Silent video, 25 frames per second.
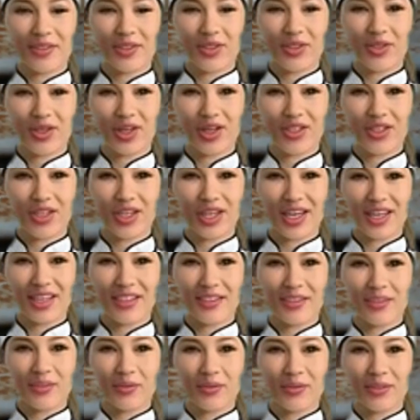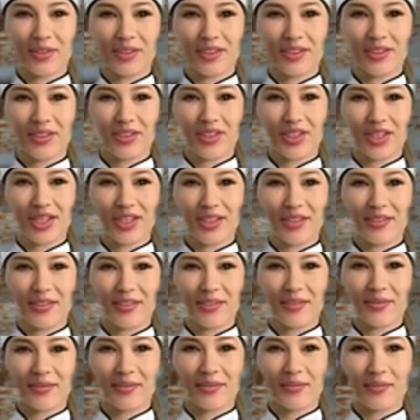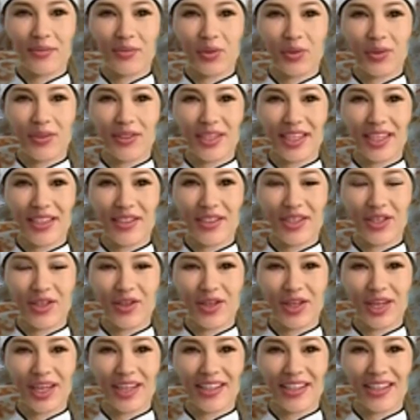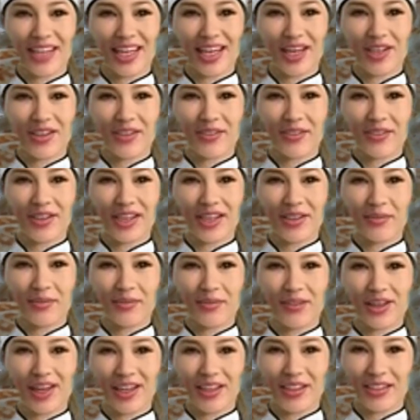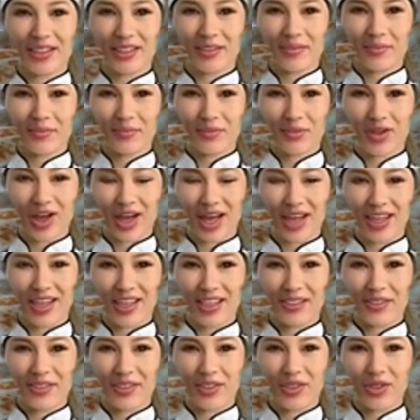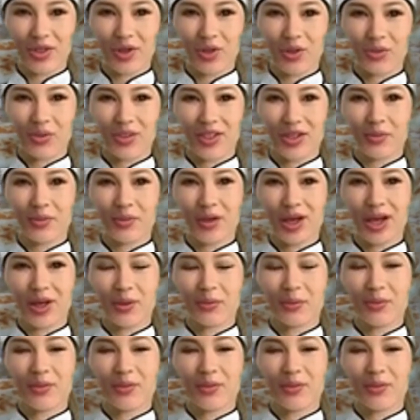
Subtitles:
stretching it into thin sheets, folding it to create layers, and finally frying it to golden brown